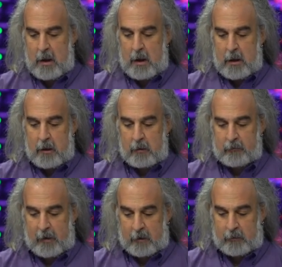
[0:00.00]

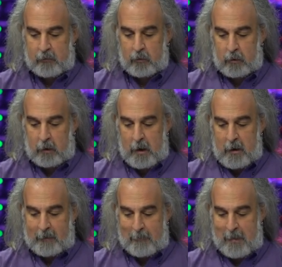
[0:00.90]
using a tool
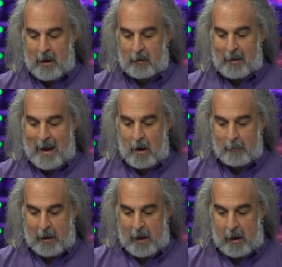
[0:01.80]
that may allow
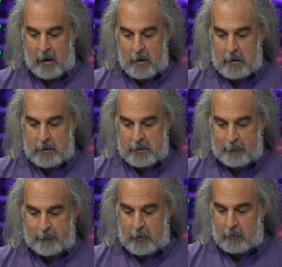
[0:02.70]
me to
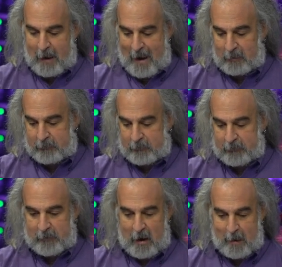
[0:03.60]
view that. Let's just
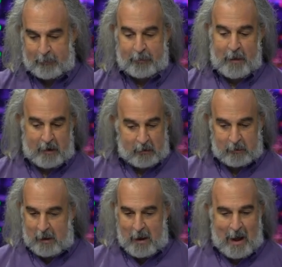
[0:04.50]
say
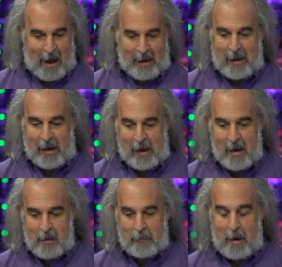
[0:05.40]
hypothetically, i.e.,
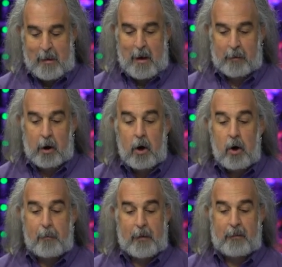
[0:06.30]
may be able to
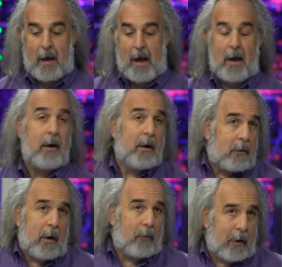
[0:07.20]
open that,
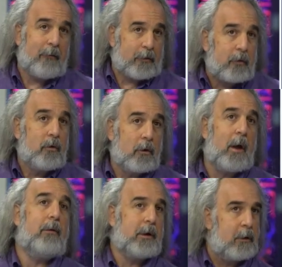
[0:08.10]
right? Whatever tool
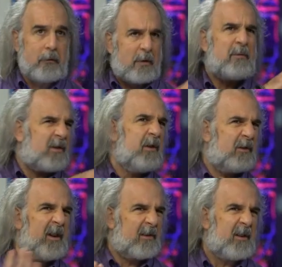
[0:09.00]
I would use. I'm just
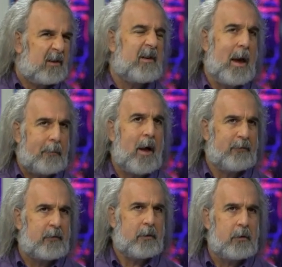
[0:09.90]
using it as an example.
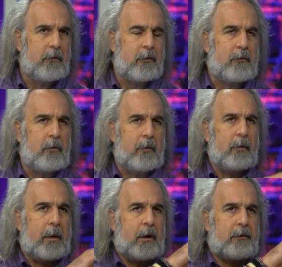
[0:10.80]
Obviously, you'd use a tool that
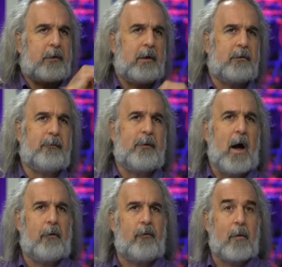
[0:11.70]
really understands the
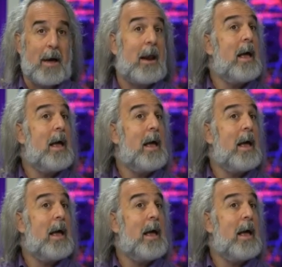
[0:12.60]
file format.